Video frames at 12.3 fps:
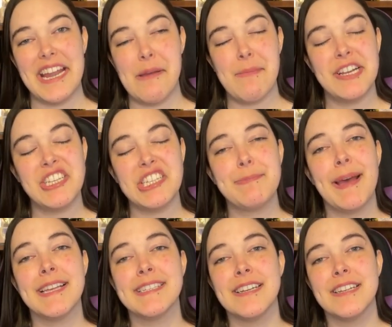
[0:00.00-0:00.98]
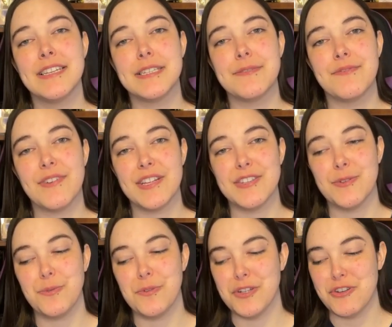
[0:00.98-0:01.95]
I might just pass on to some friends
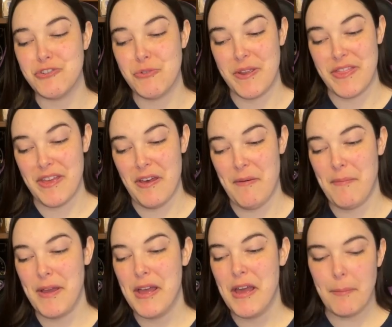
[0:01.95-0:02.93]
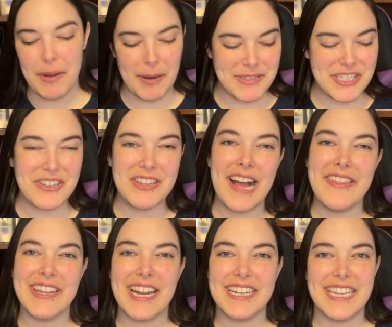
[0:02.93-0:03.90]
who will enjoy them. But I'm still glad
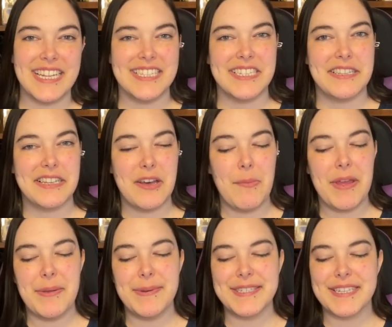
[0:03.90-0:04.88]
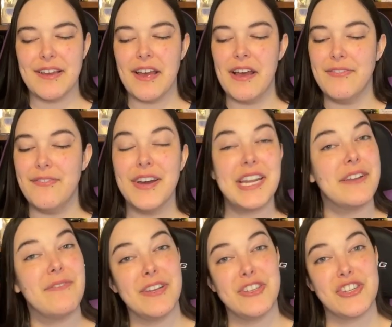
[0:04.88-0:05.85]
that I tasted them. It was a fun
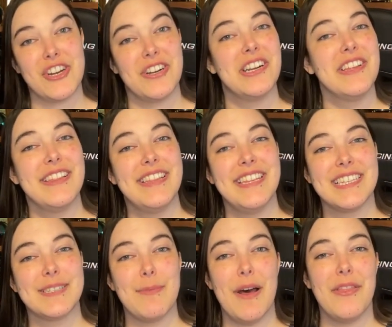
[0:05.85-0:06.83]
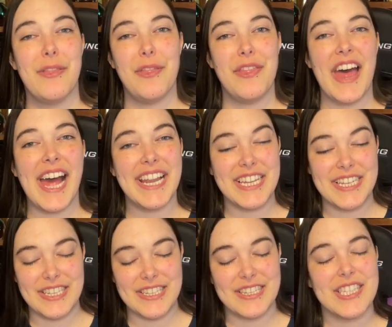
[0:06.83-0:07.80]
adventure this month, that
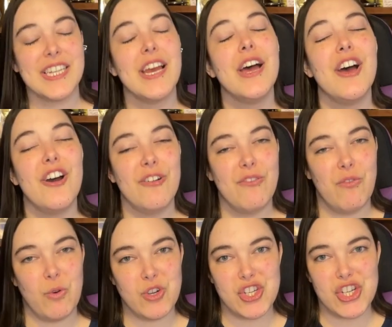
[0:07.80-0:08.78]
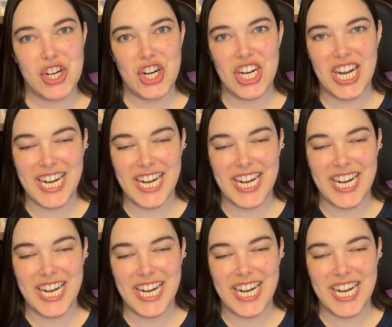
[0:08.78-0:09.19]
is for sure.